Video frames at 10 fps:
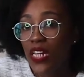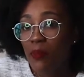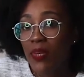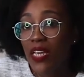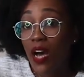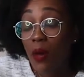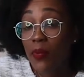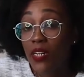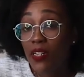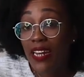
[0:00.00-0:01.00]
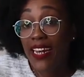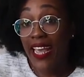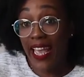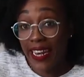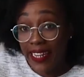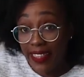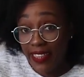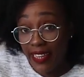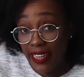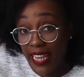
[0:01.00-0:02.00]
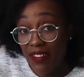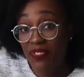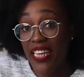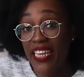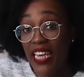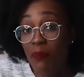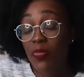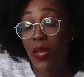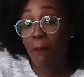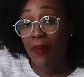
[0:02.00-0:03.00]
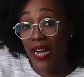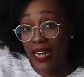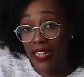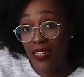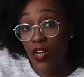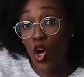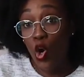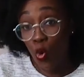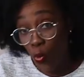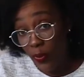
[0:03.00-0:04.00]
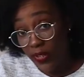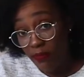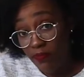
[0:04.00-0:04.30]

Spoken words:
can become good at anything if they keep their mind open.